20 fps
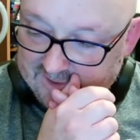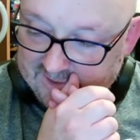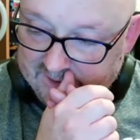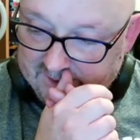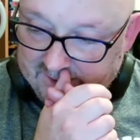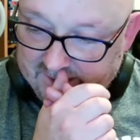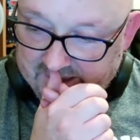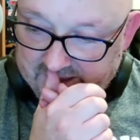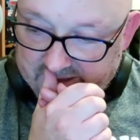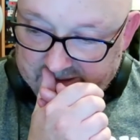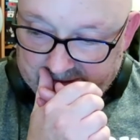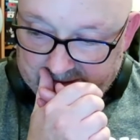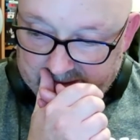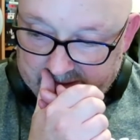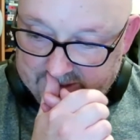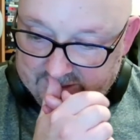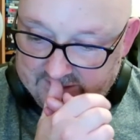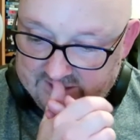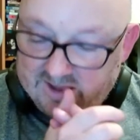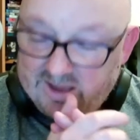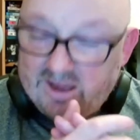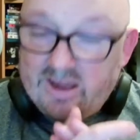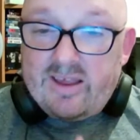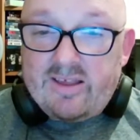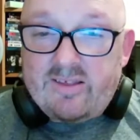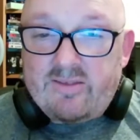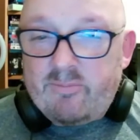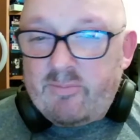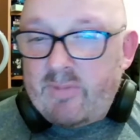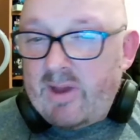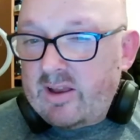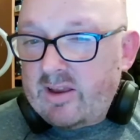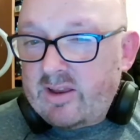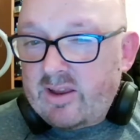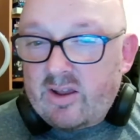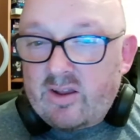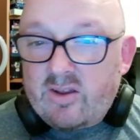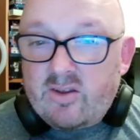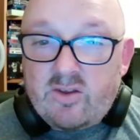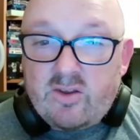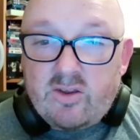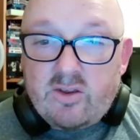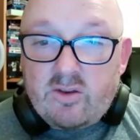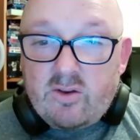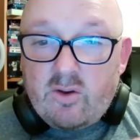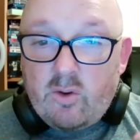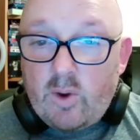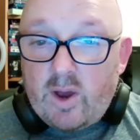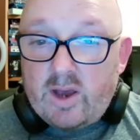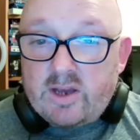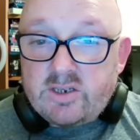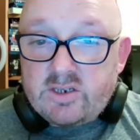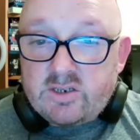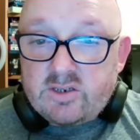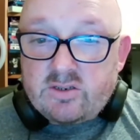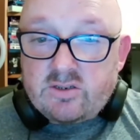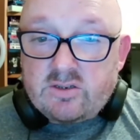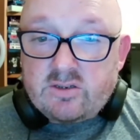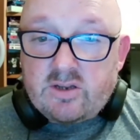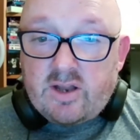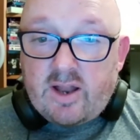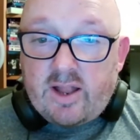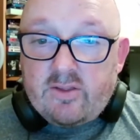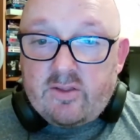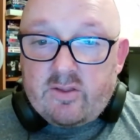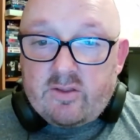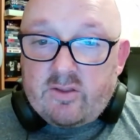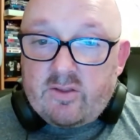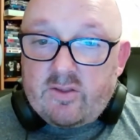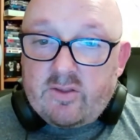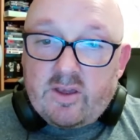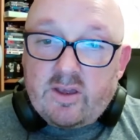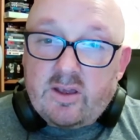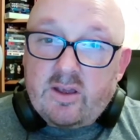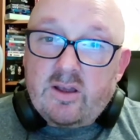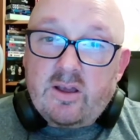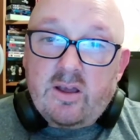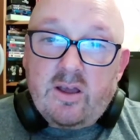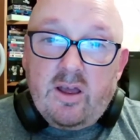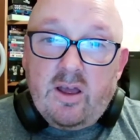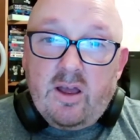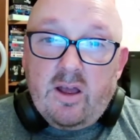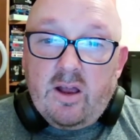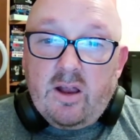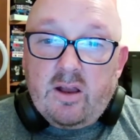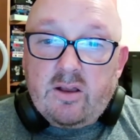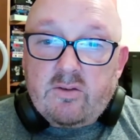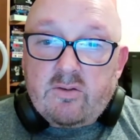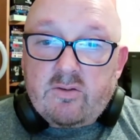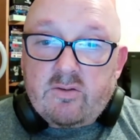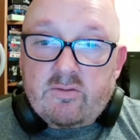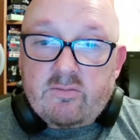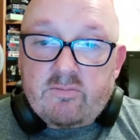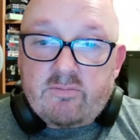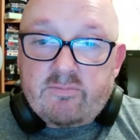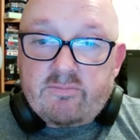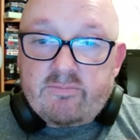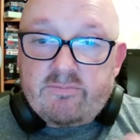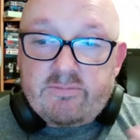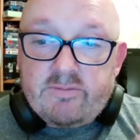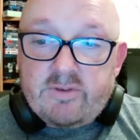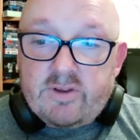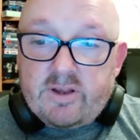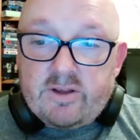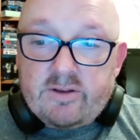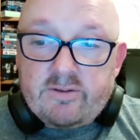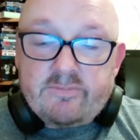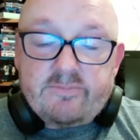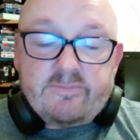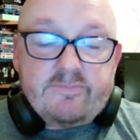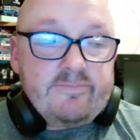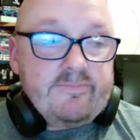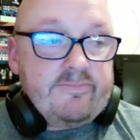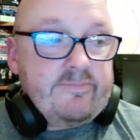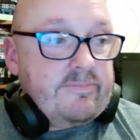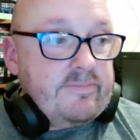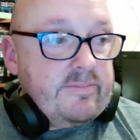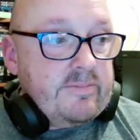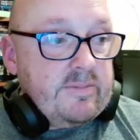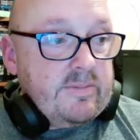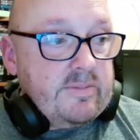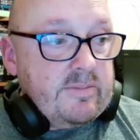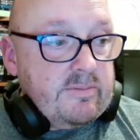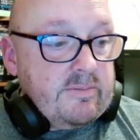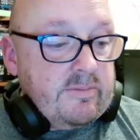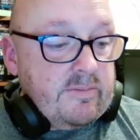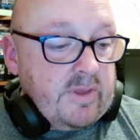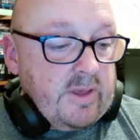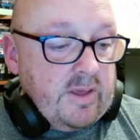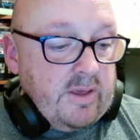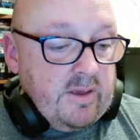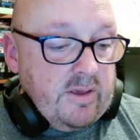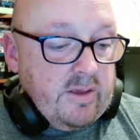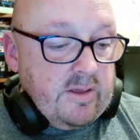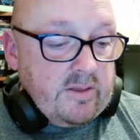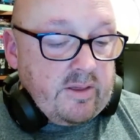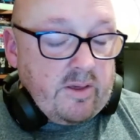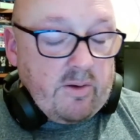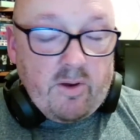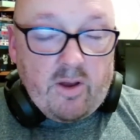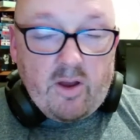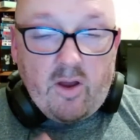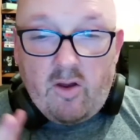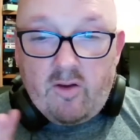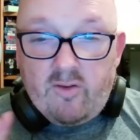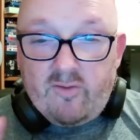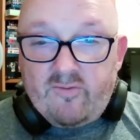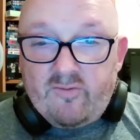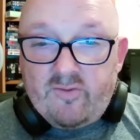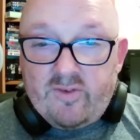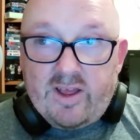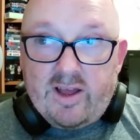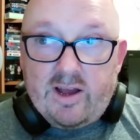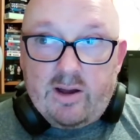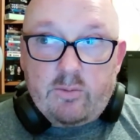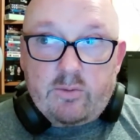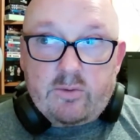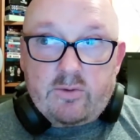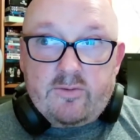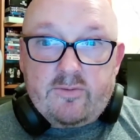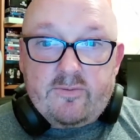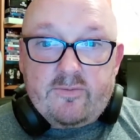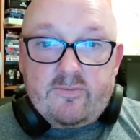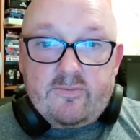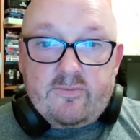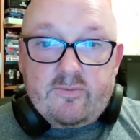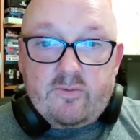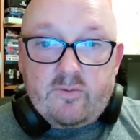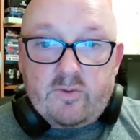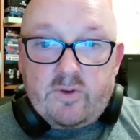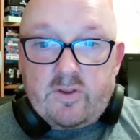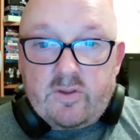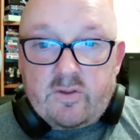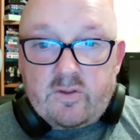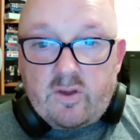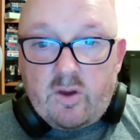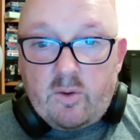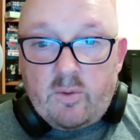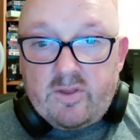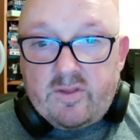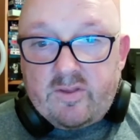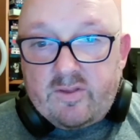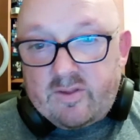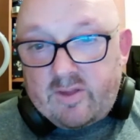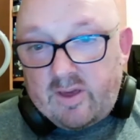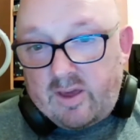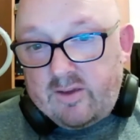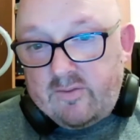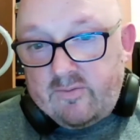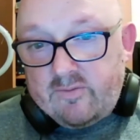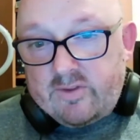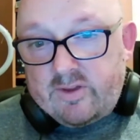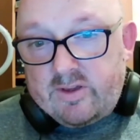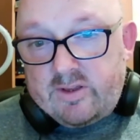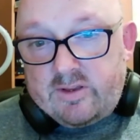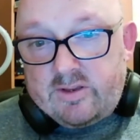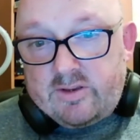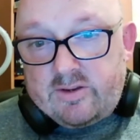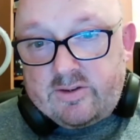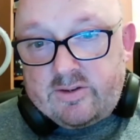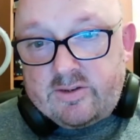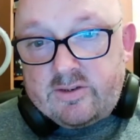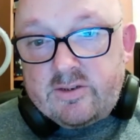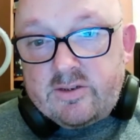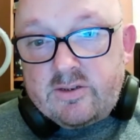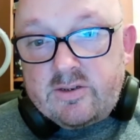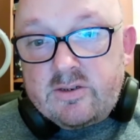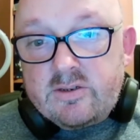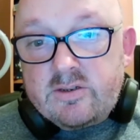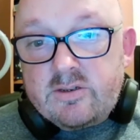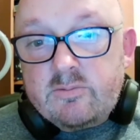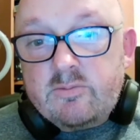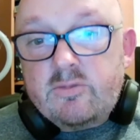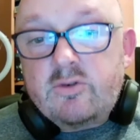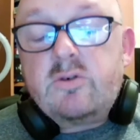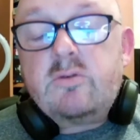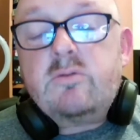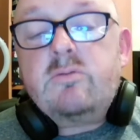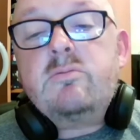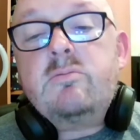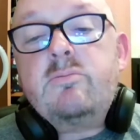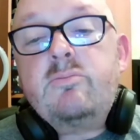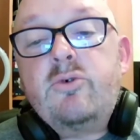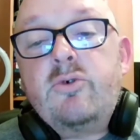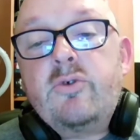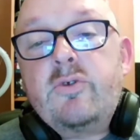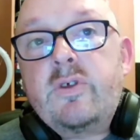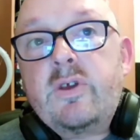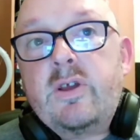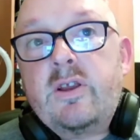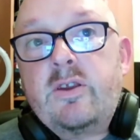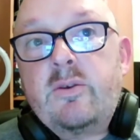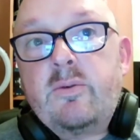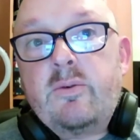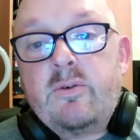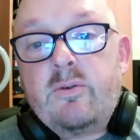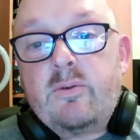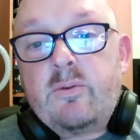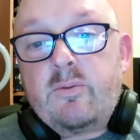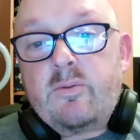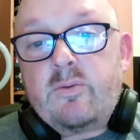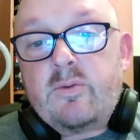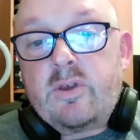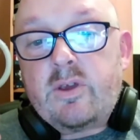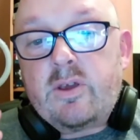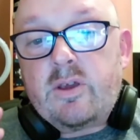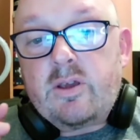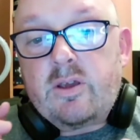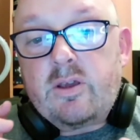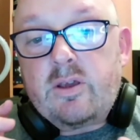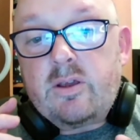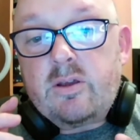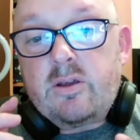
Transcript: And it's mainly a question and answer thing, just, you know. So hopefully I would have done it so it saves it, but puts it into the